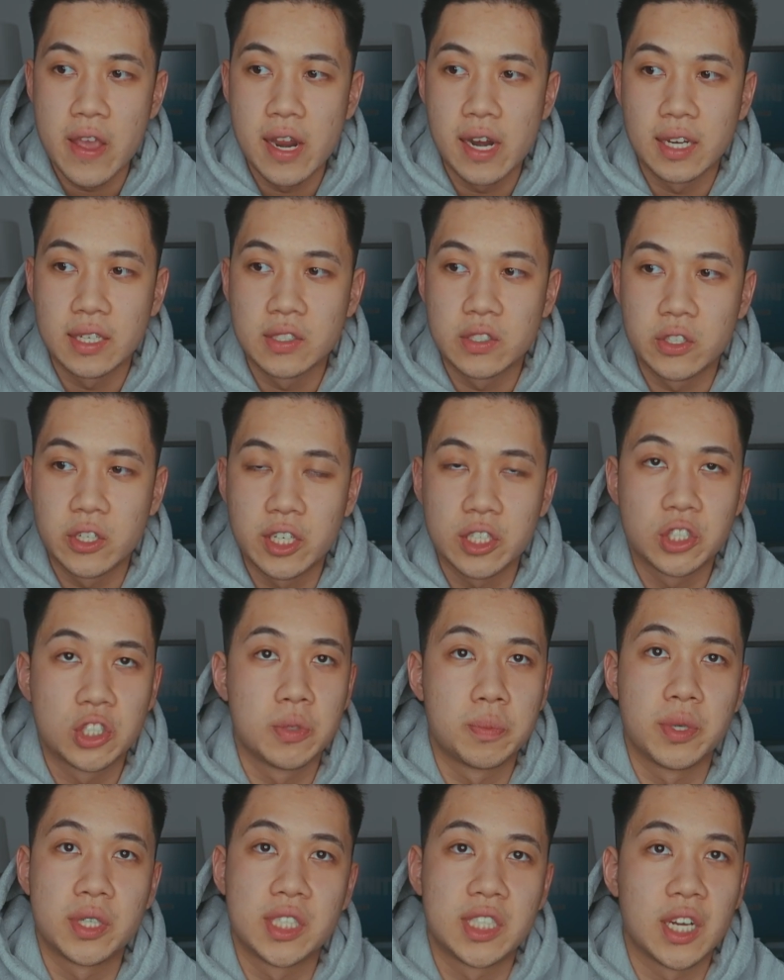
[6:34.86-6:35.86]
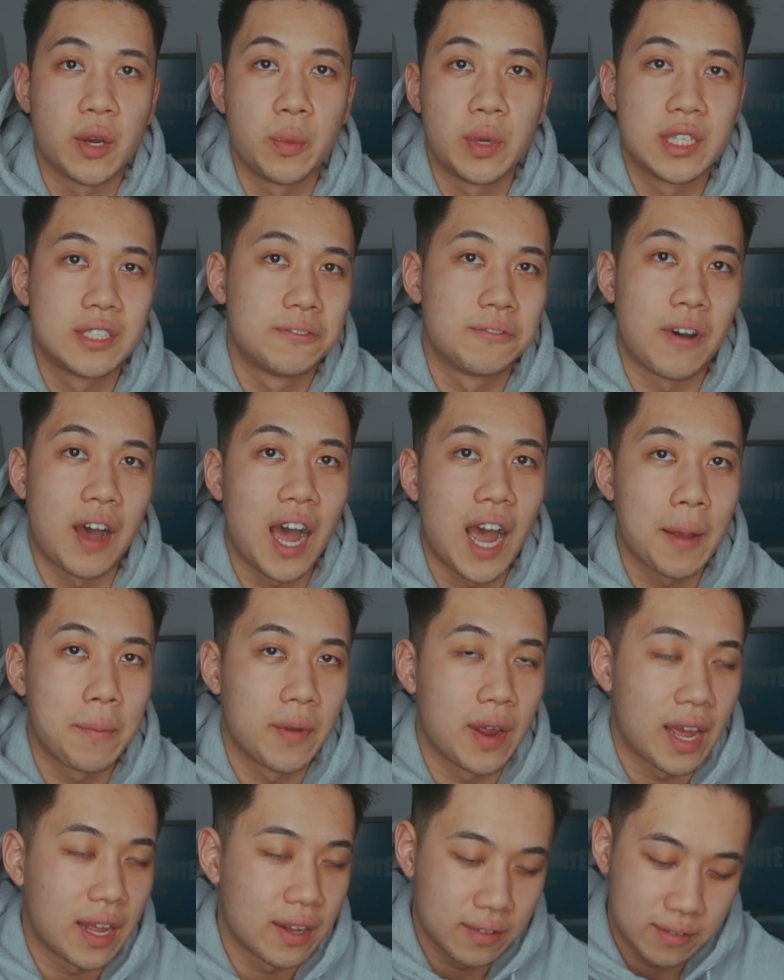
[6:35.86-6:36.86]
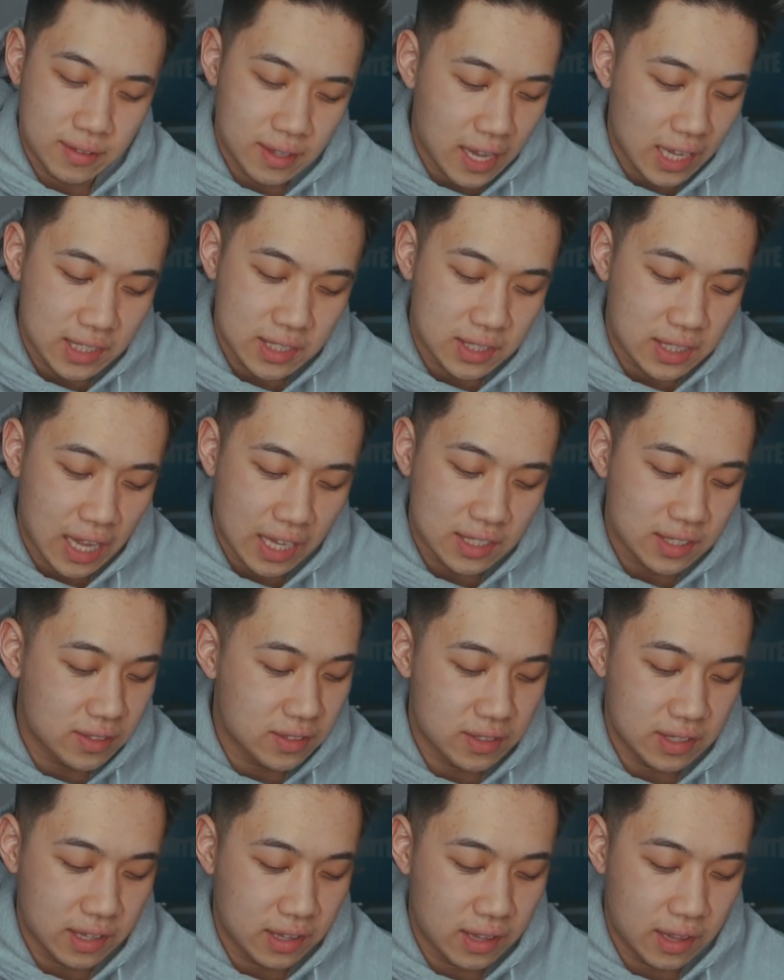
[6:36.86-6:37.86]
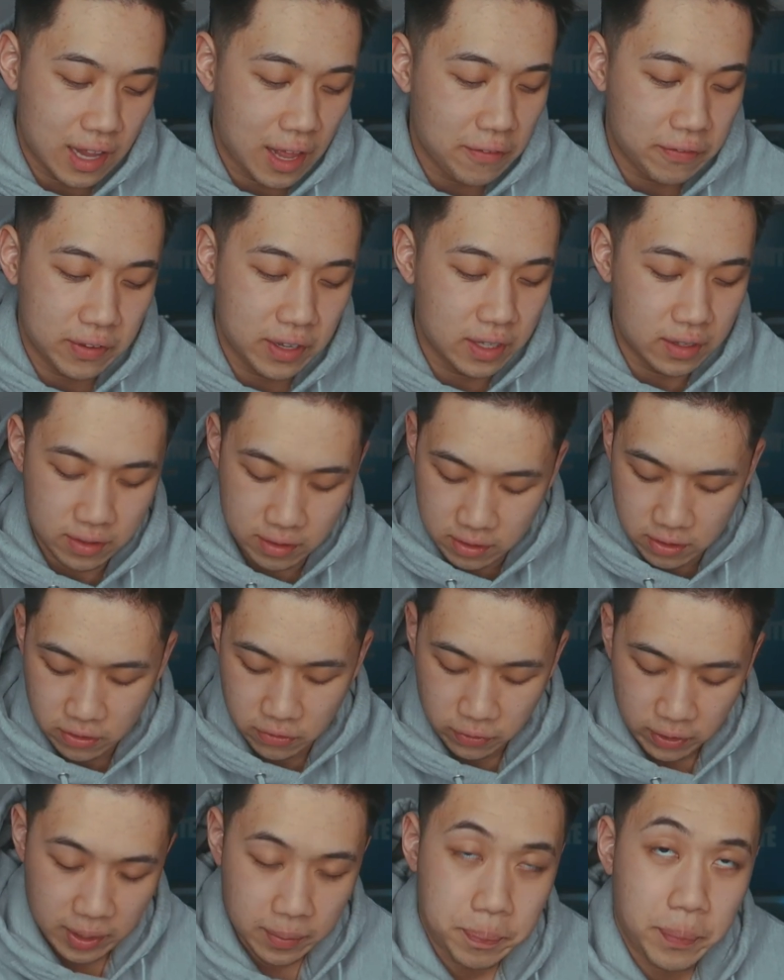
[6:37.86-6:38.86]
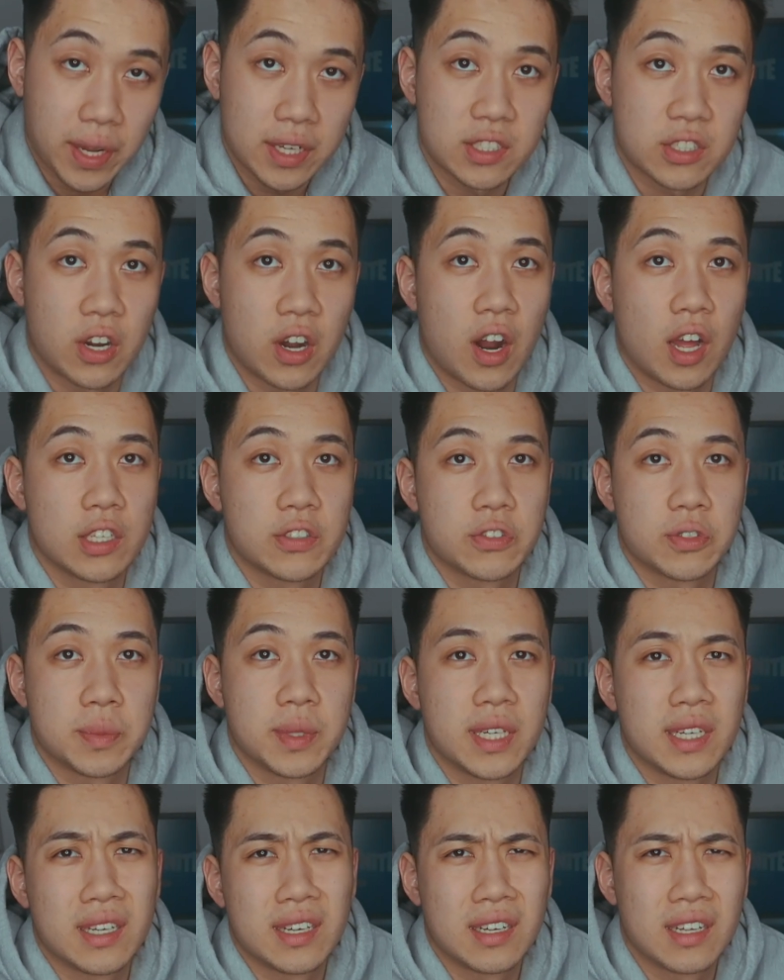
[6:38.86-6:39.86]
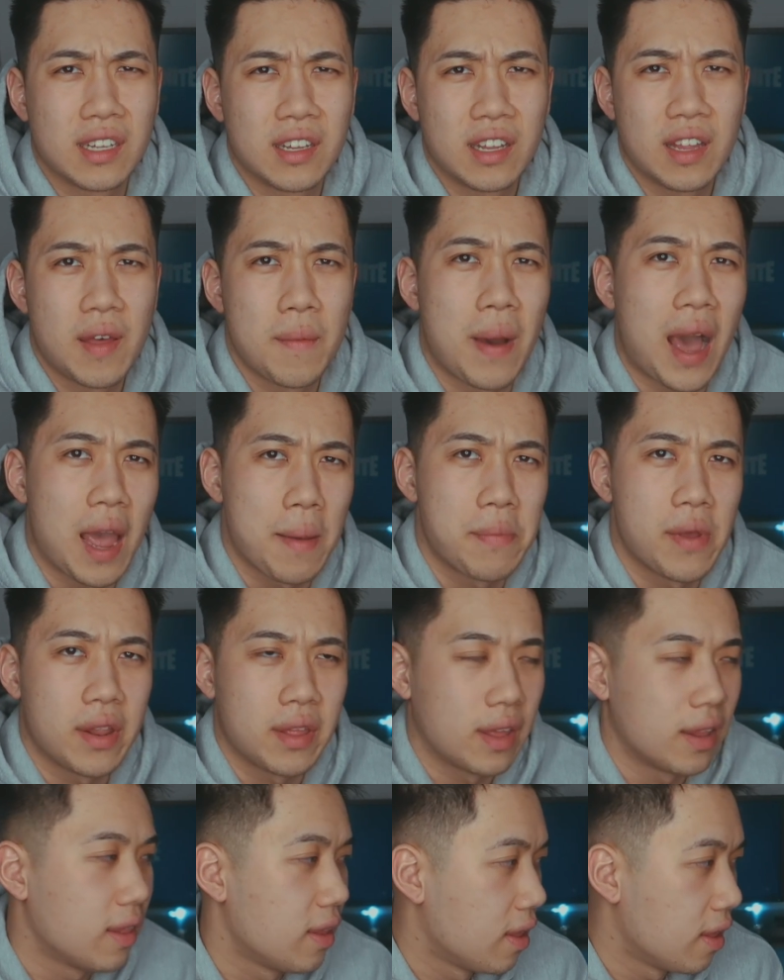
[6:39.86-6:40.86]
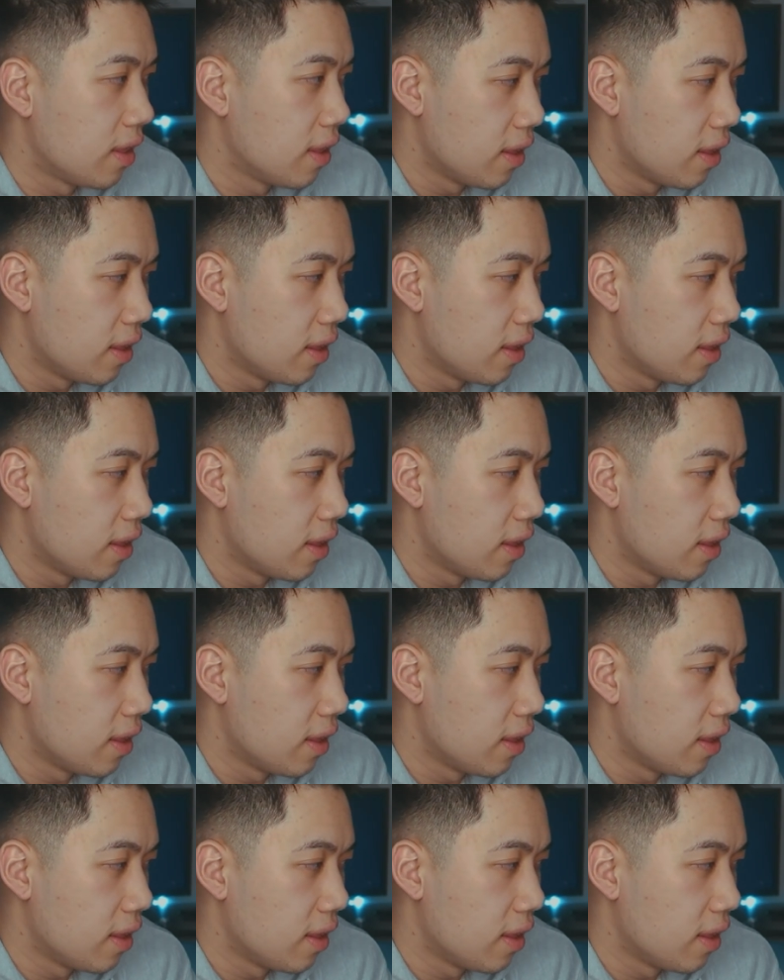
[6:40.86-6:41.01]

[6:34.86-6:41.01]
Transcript: you just you just super chill wings vibe, man. That's that's definitely three big turn-ons for me, in my opinion.